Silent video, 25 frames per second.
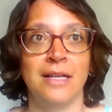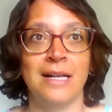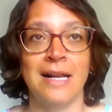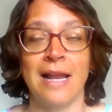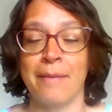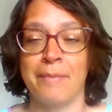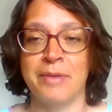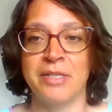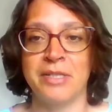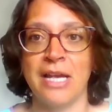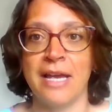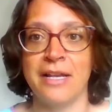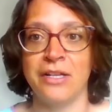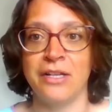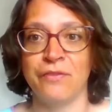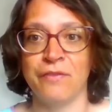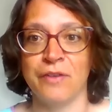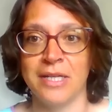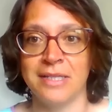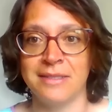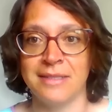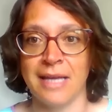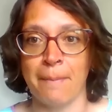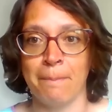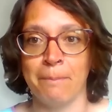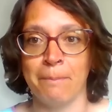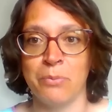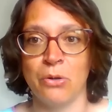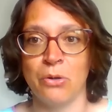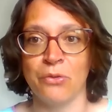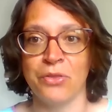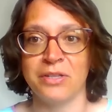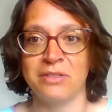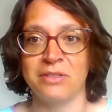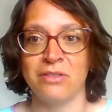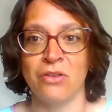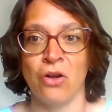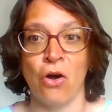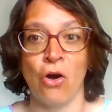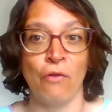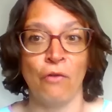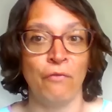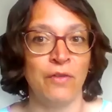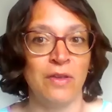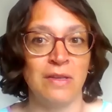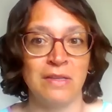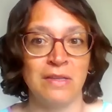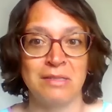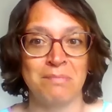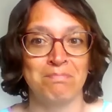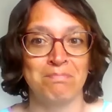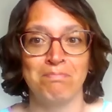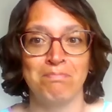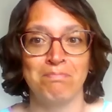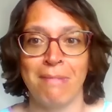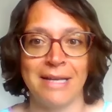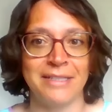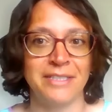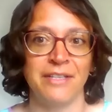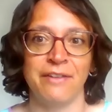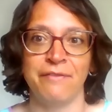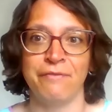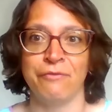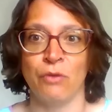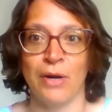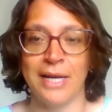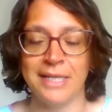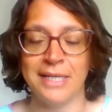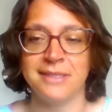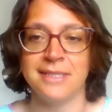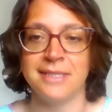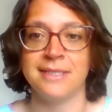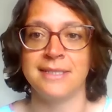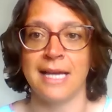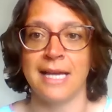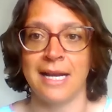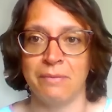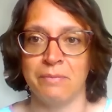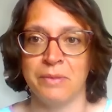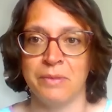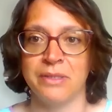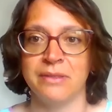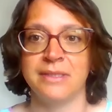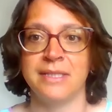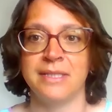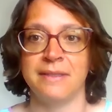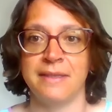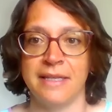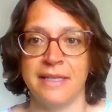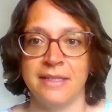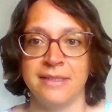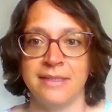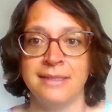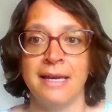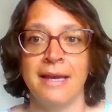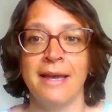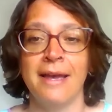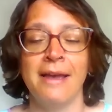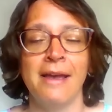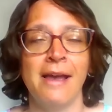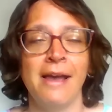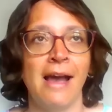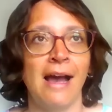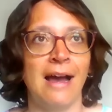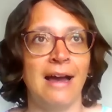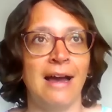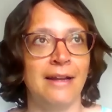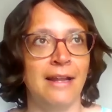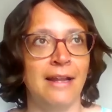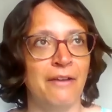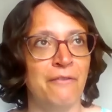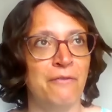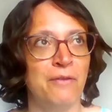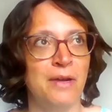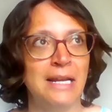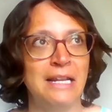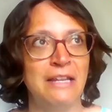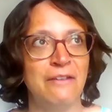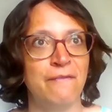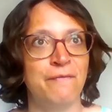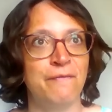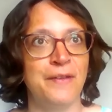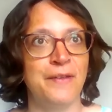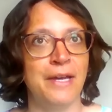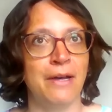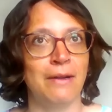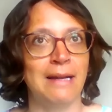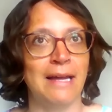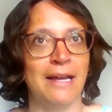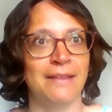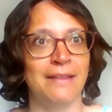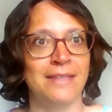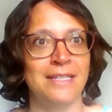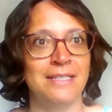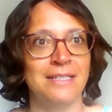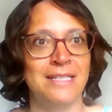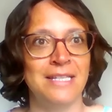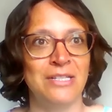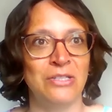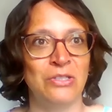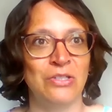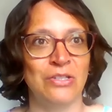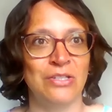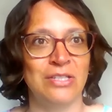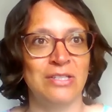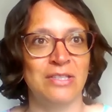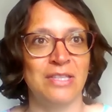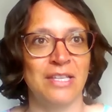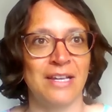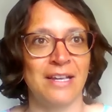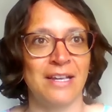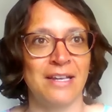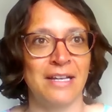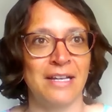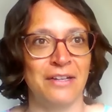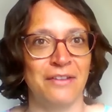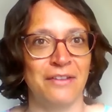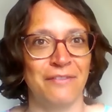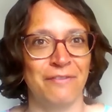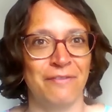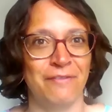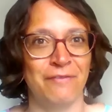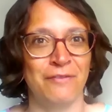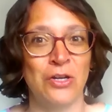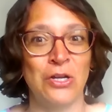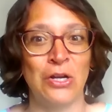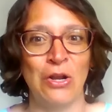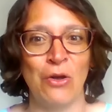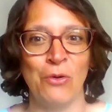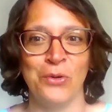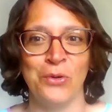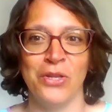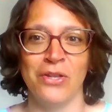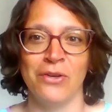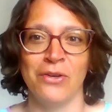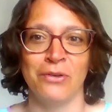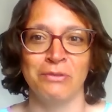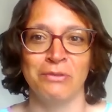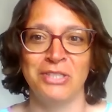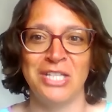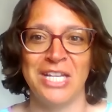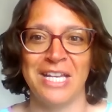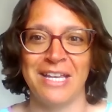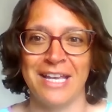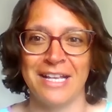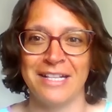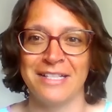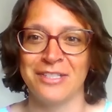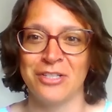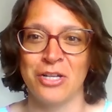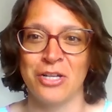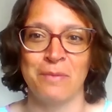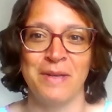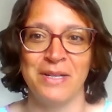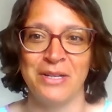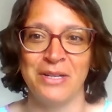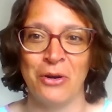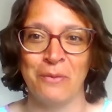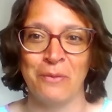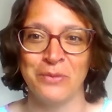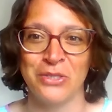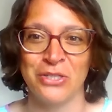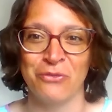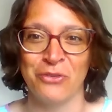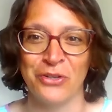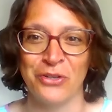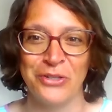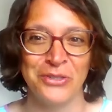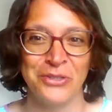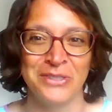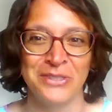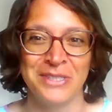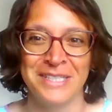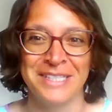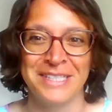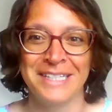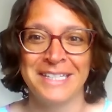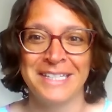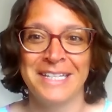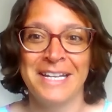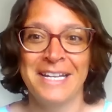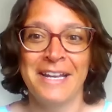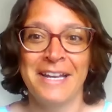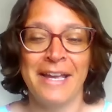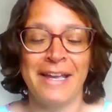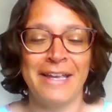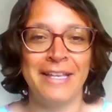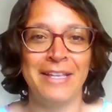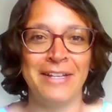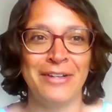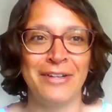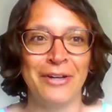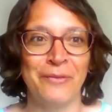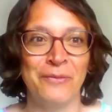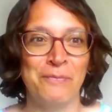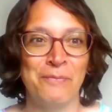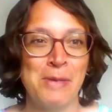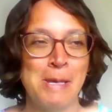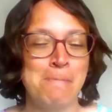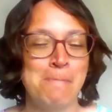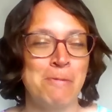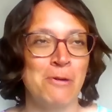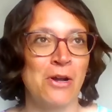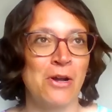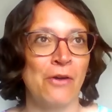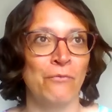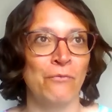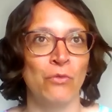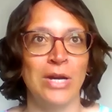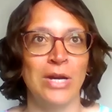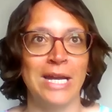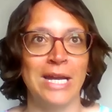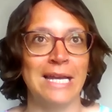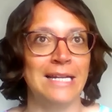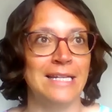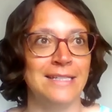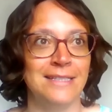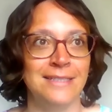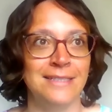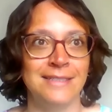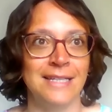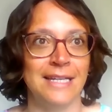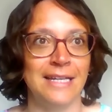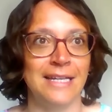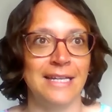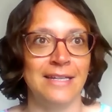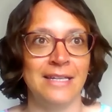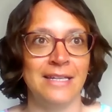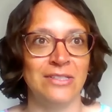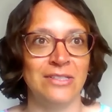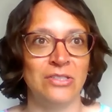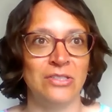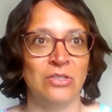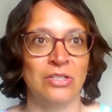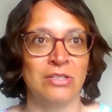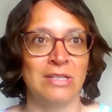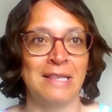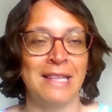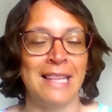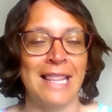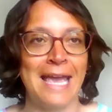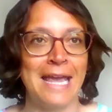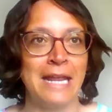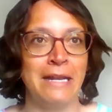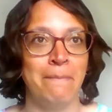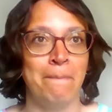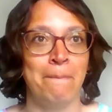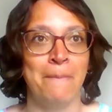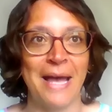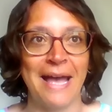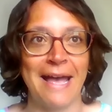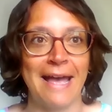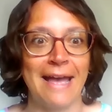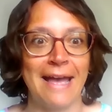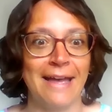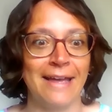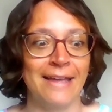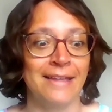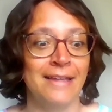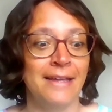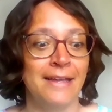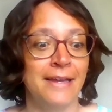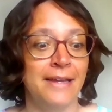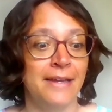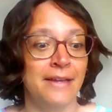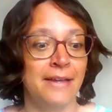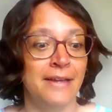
climate change, for example. There's obvious massive racist element to this. And I really feel like this is just the kind of colonial chickens coming home to roost. You know, people can really see it's just laid bare